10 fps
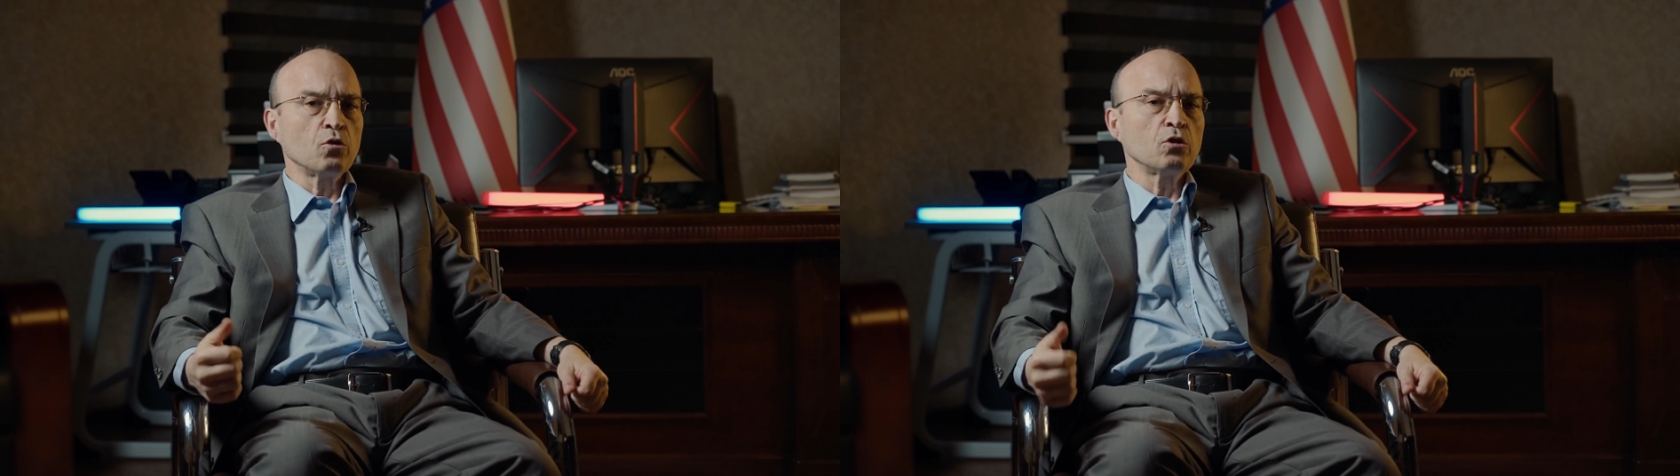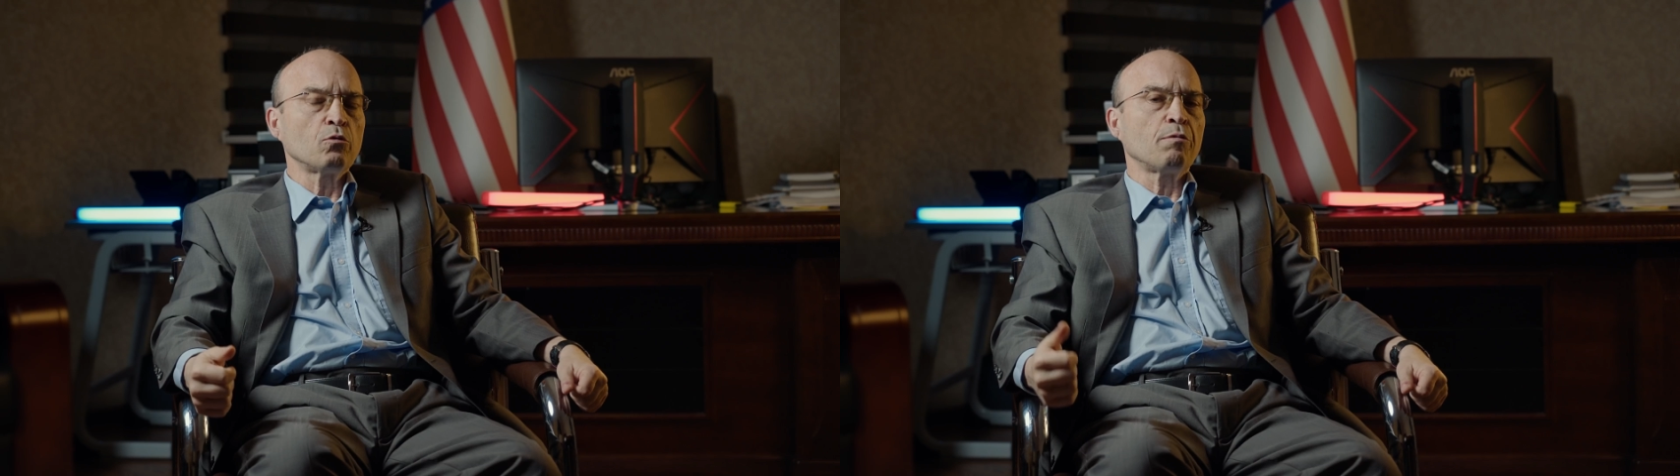
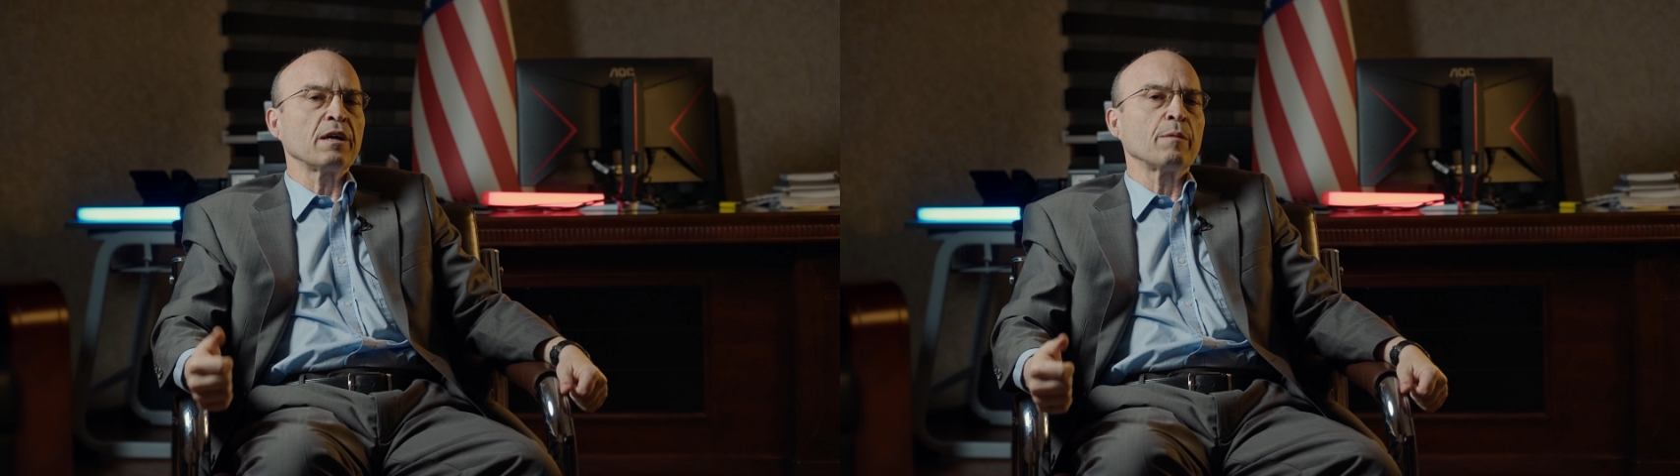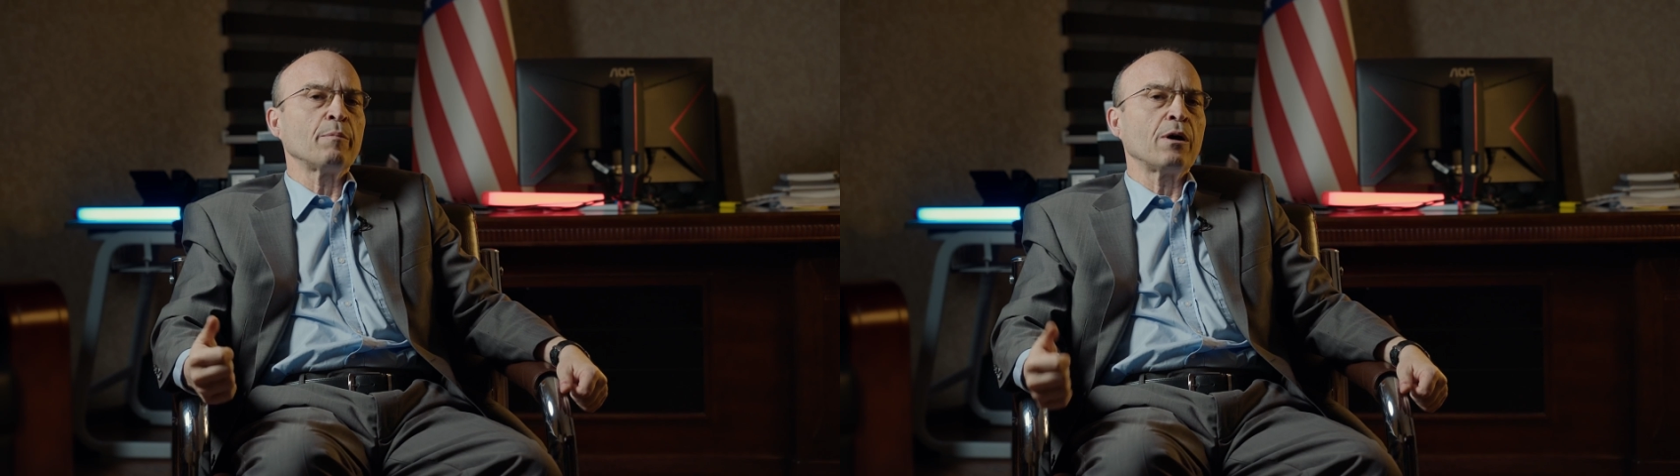you need to
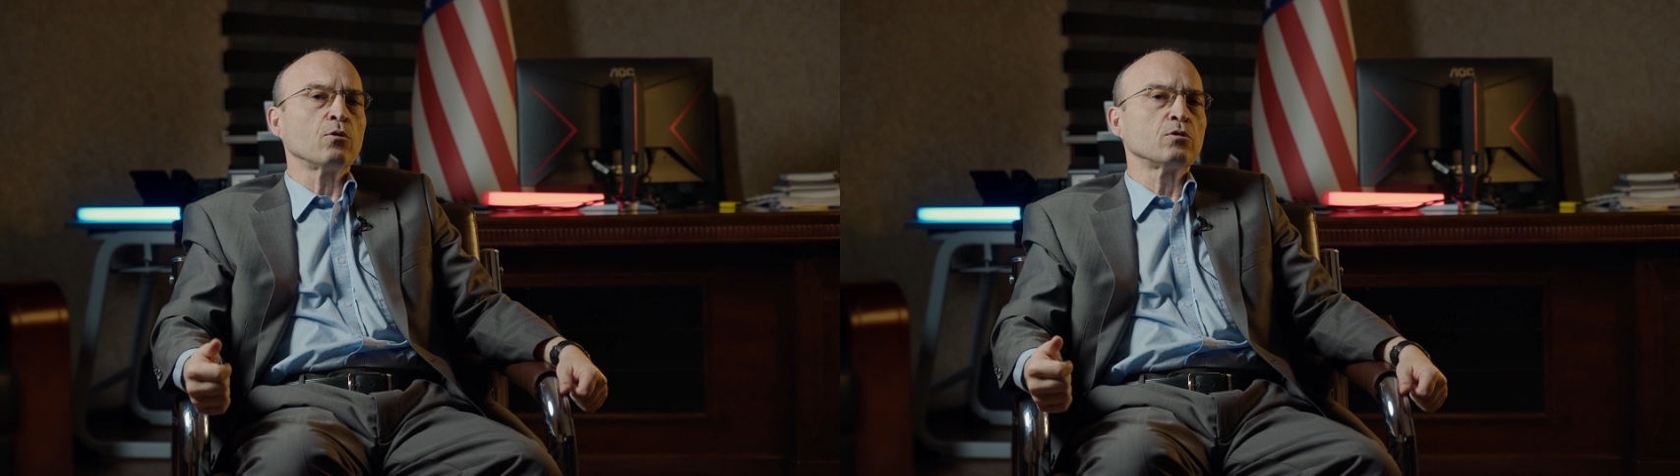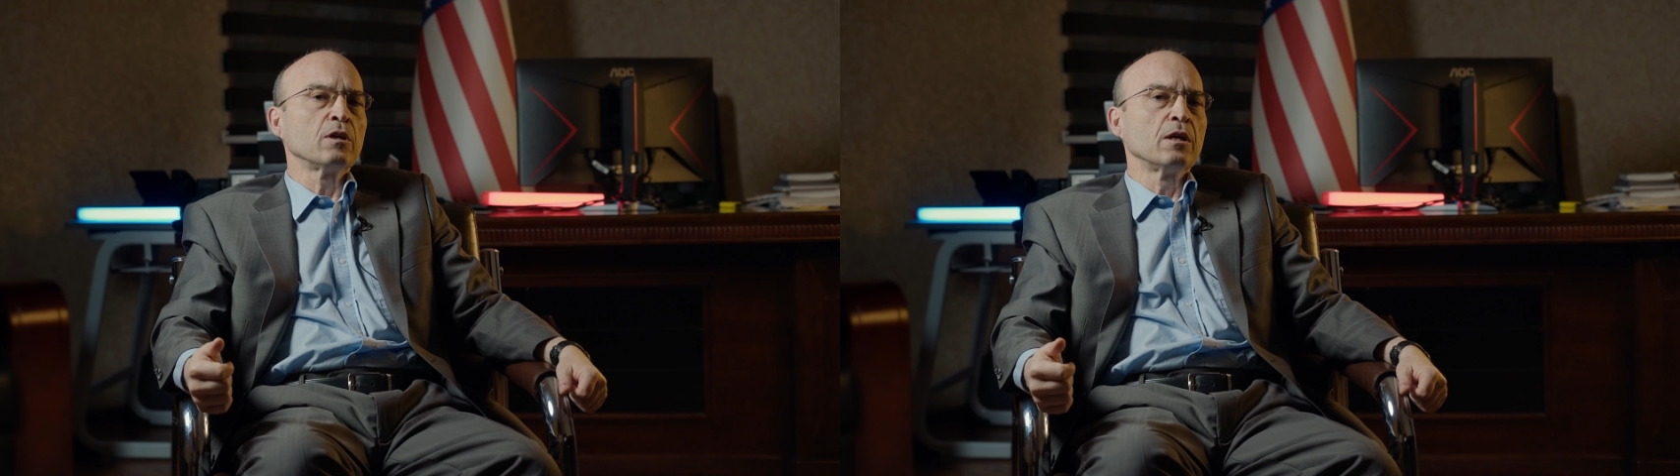think
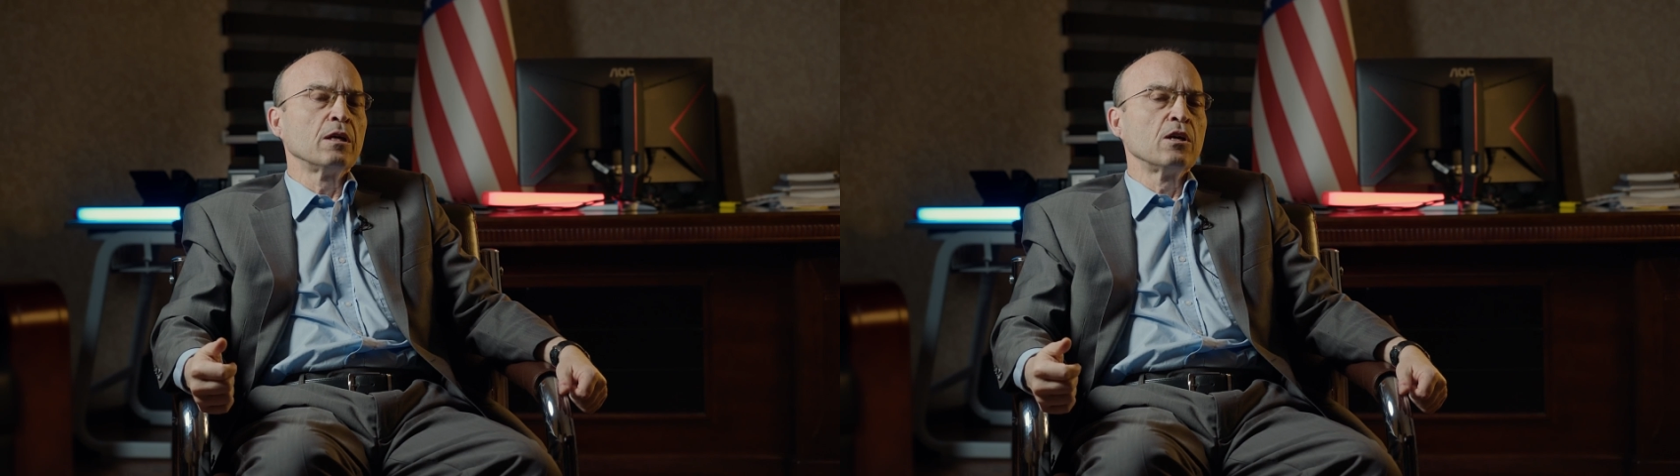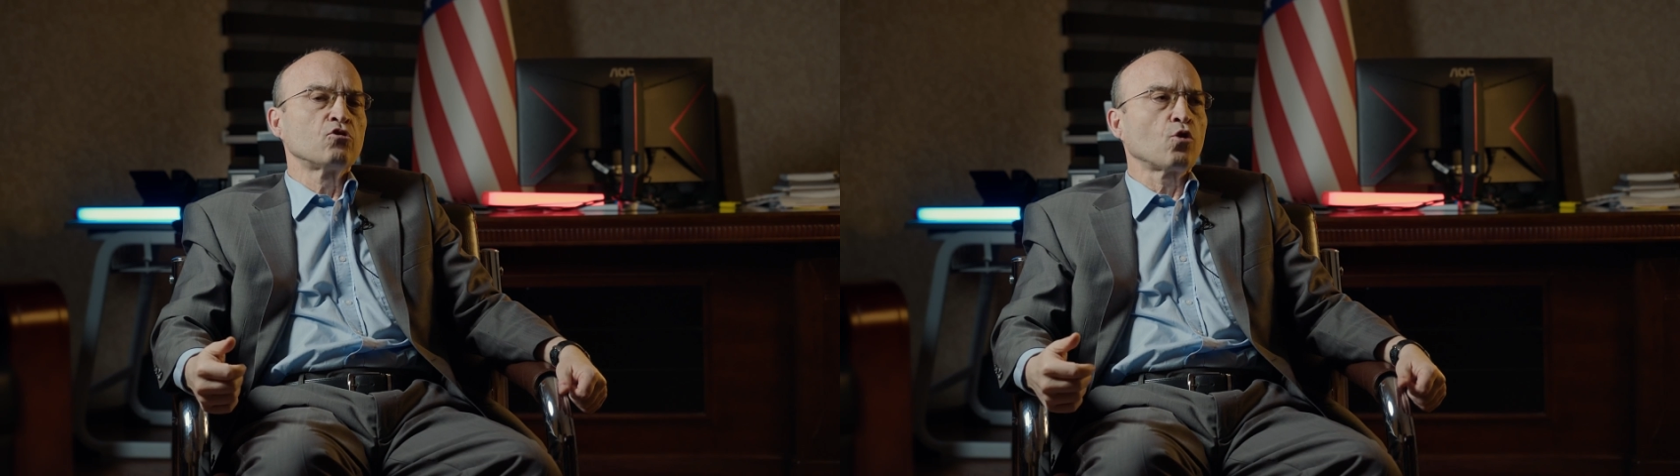about
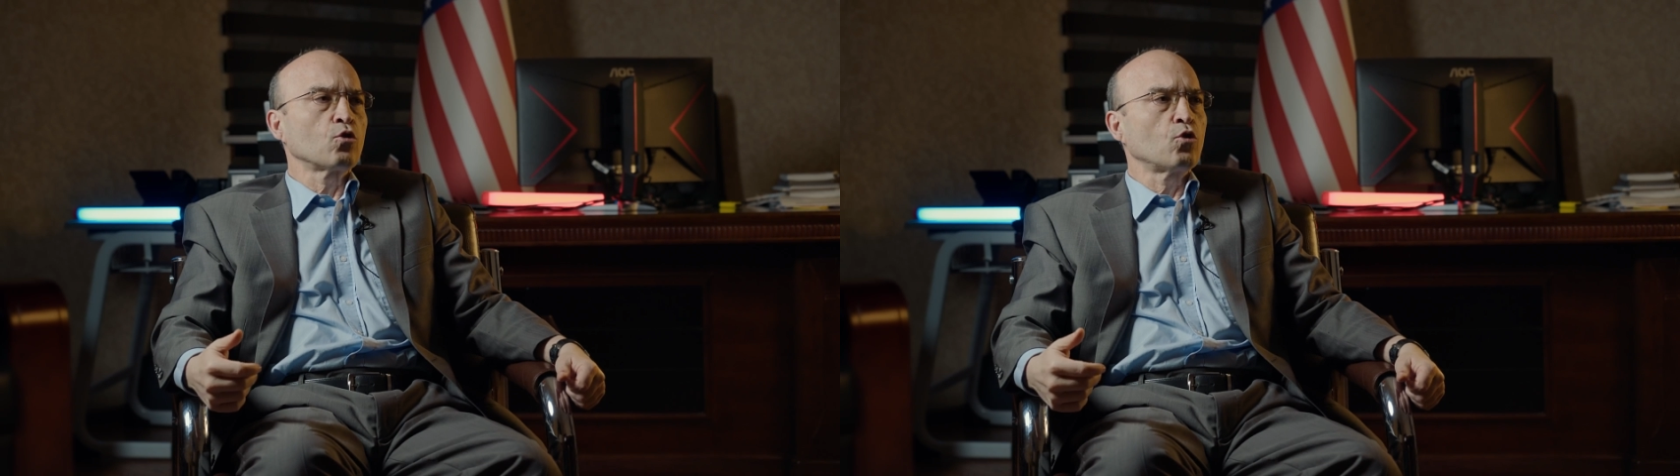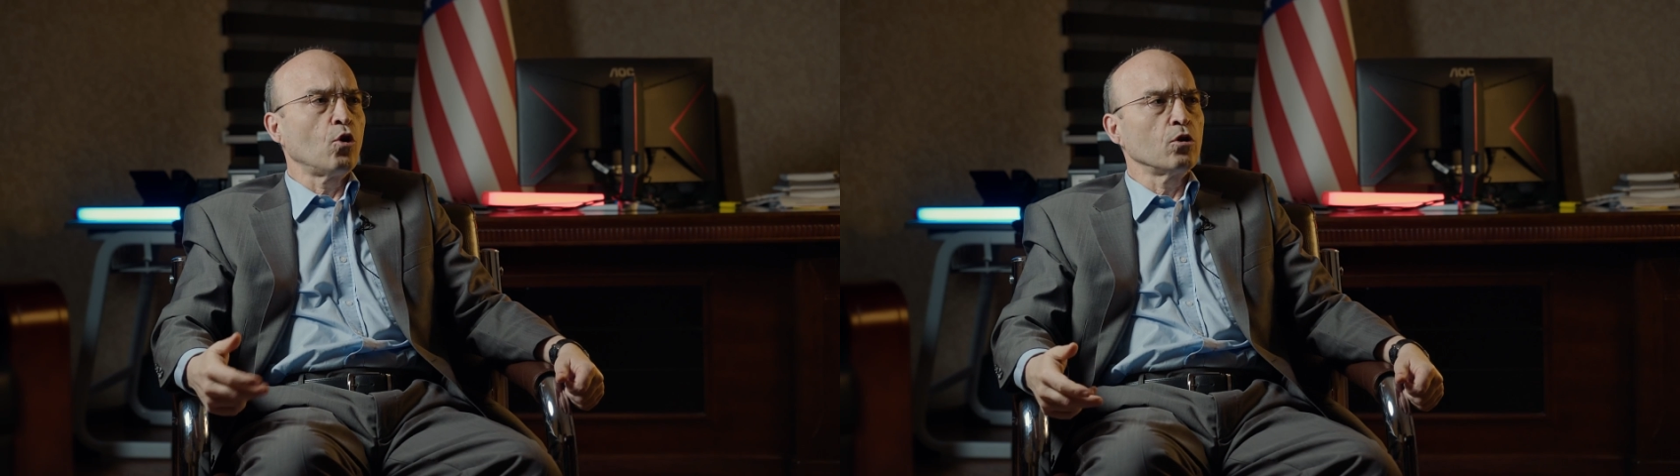
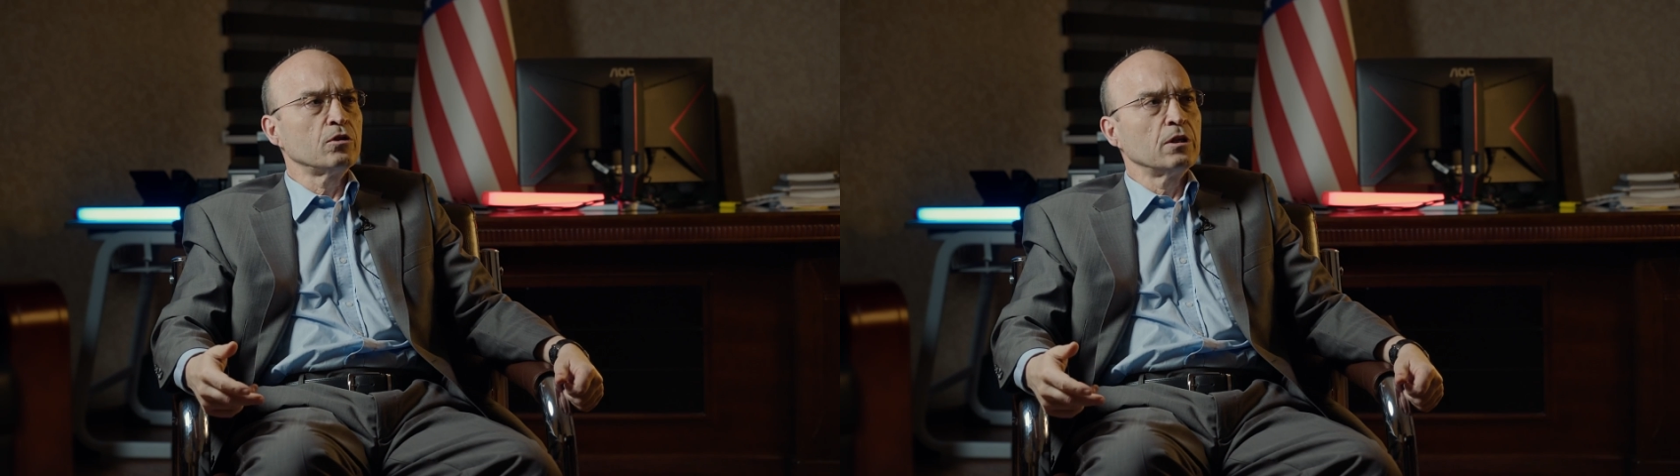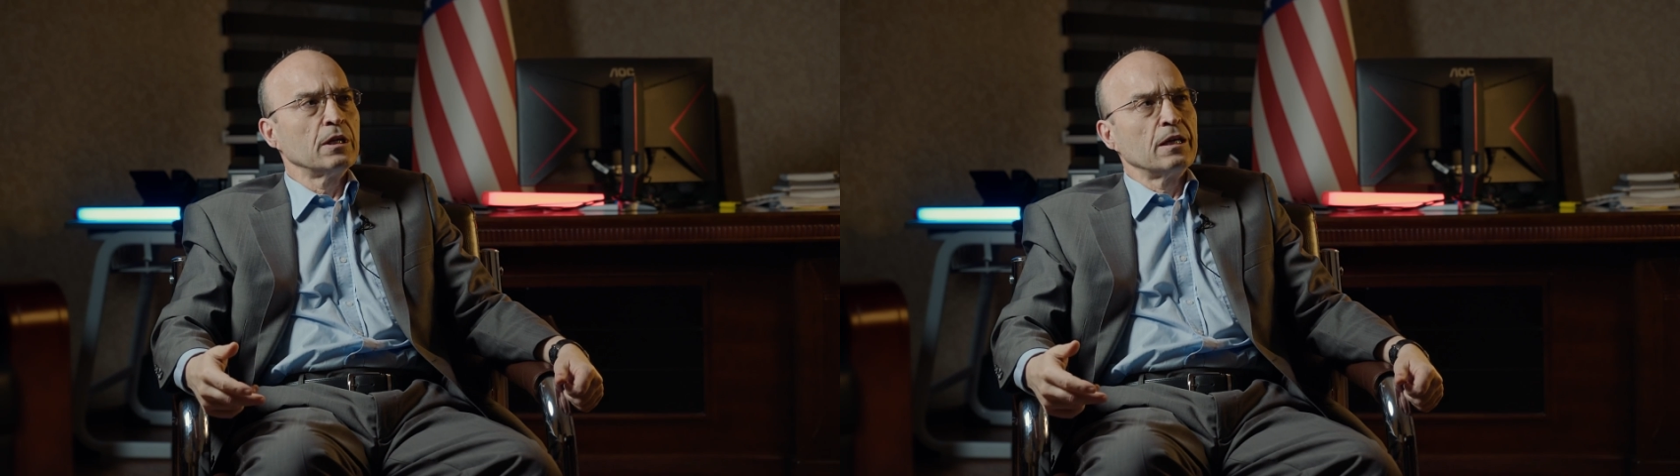so-called,